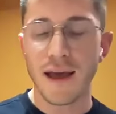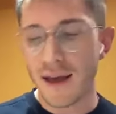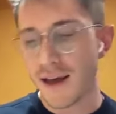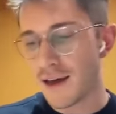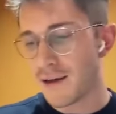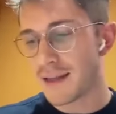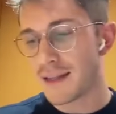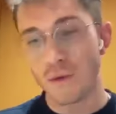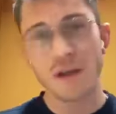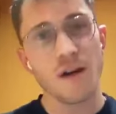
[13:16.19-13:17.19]
And
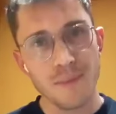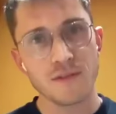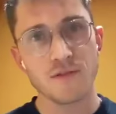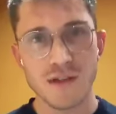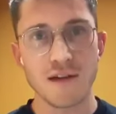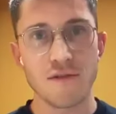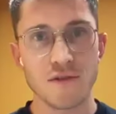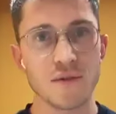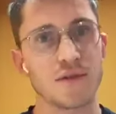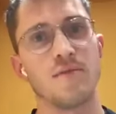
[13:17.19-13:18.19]
then we'll come back to CROs with